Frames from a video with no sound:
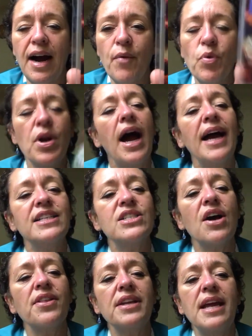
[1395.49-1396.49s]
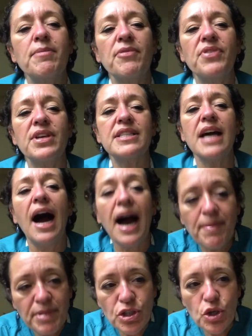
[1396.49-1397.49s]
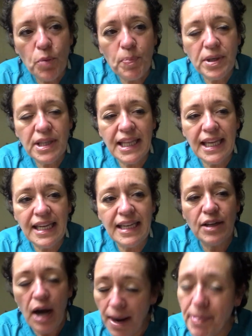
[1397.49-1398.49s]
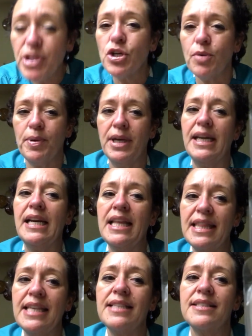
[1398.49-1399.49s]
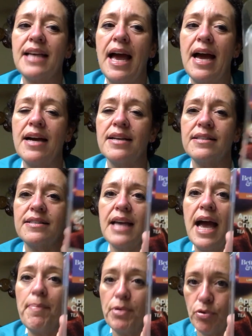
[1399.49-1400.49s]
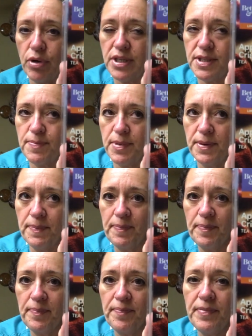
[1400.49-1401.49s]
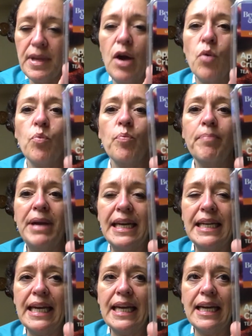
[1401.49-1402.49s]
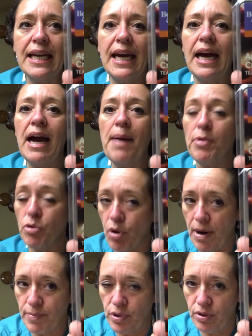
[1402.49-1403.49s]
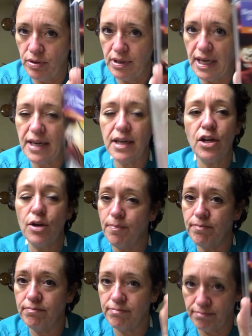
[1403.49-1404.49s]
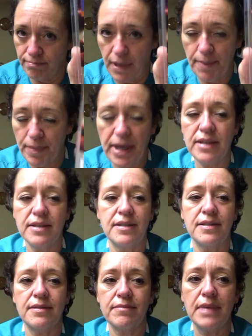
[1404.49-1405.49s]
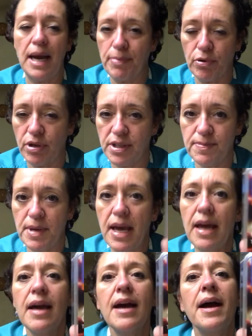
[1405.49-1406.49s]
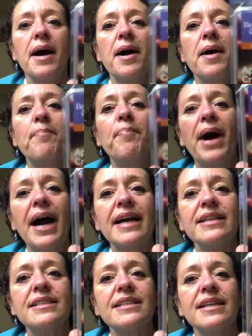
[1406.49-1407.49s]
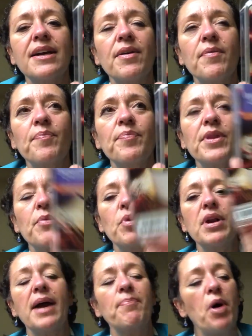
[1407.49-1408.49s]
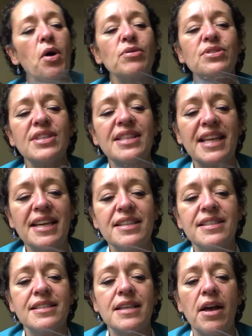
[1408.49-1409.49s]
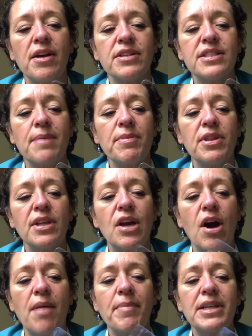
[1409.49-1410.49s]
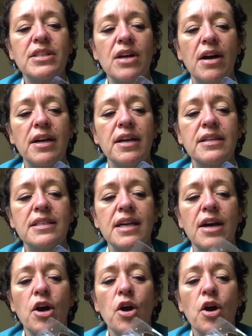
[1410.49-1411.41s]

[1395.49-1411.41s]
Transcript: when I saw the name of this, I'm interpreting this as apple crisp, meaning apple crumble, like your mom makes apple crisp. But when I posted this, some of the comments on it